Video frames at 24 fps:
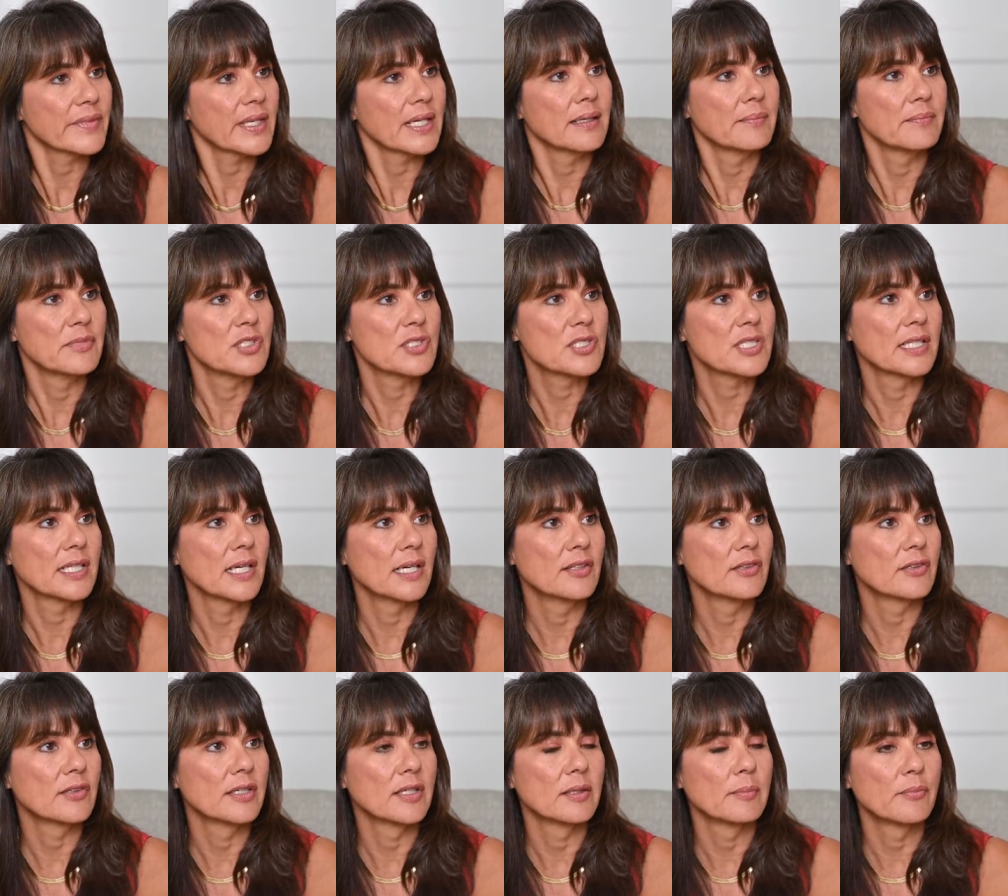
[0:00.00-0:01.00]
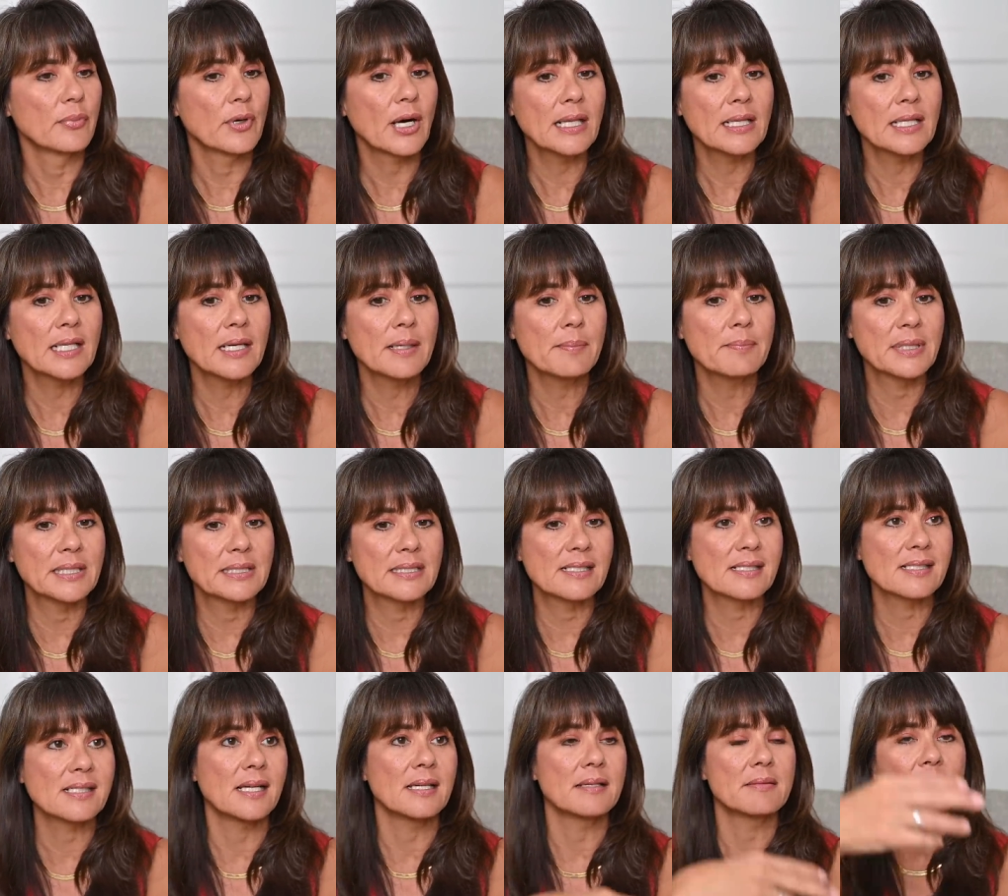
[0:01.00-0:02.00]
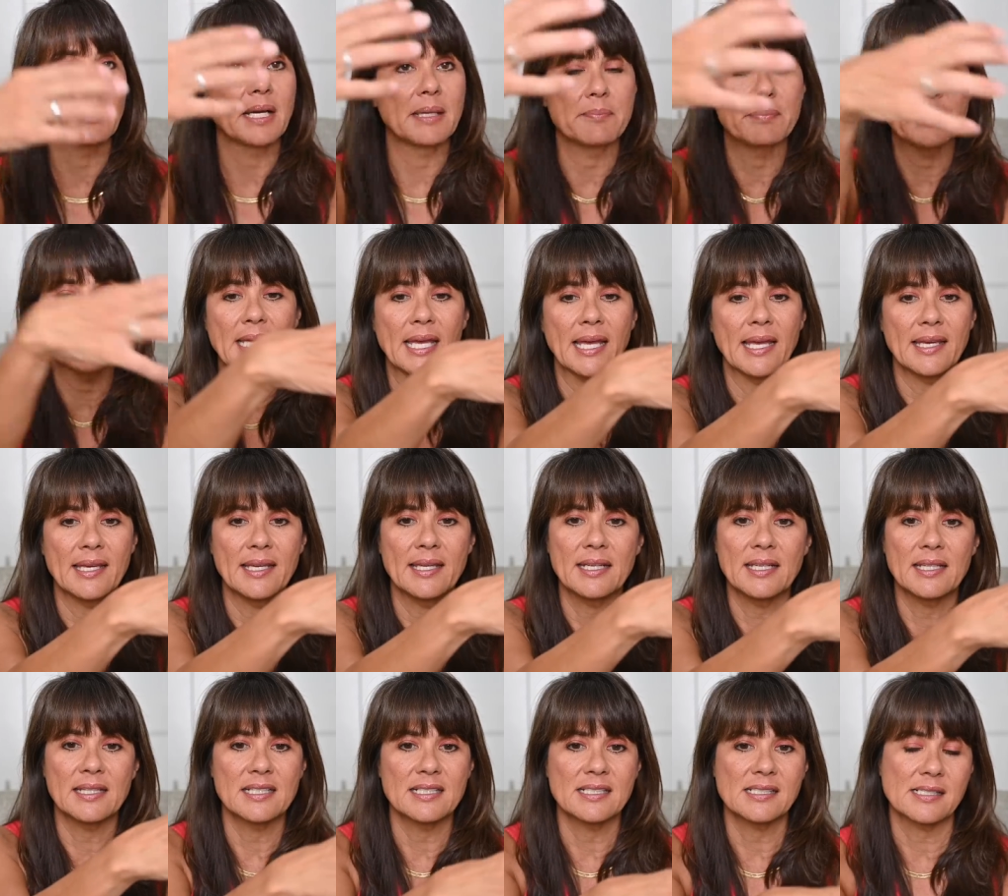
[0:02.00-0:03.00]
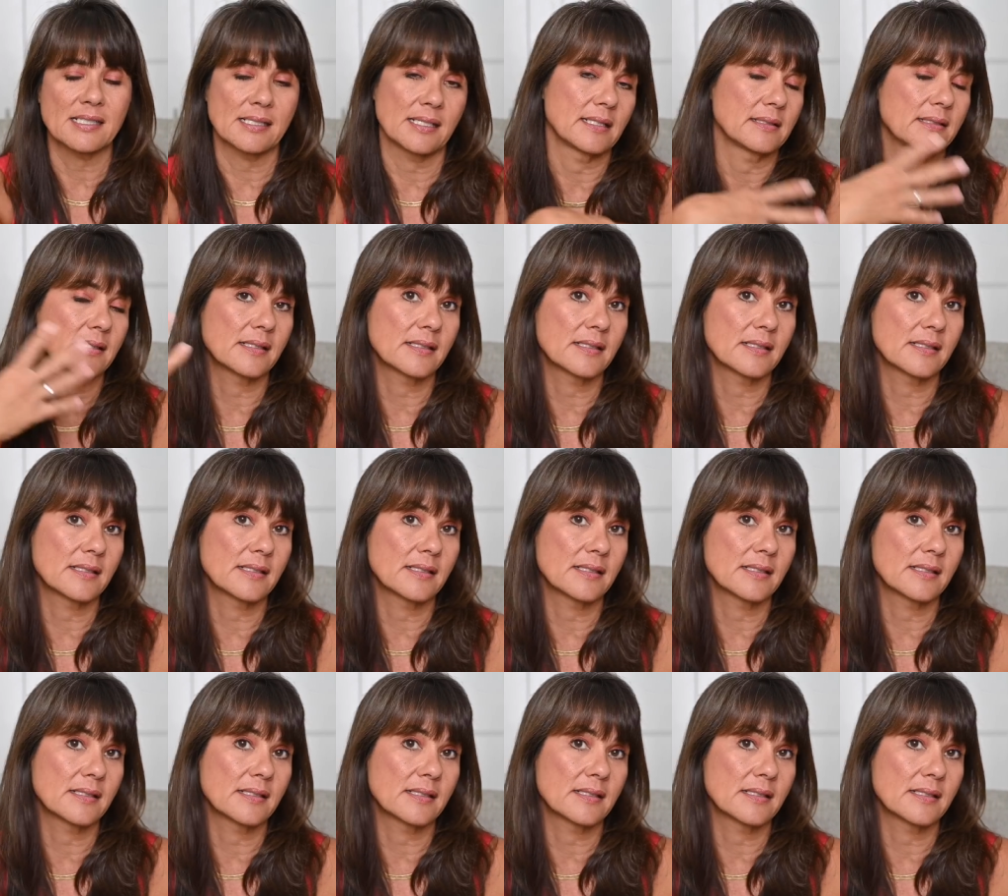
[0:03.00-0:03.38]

I'm usually under an umbrella, but the sun might be hitting this at